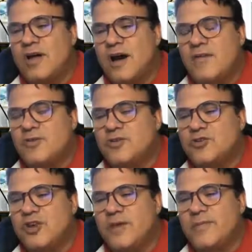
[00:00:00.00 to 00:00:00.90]
of a
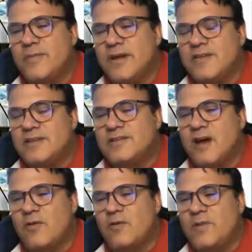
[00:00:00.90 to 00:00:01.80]
ship that's
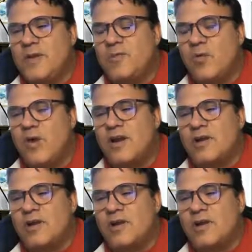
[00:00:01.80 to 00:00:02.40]
out with people on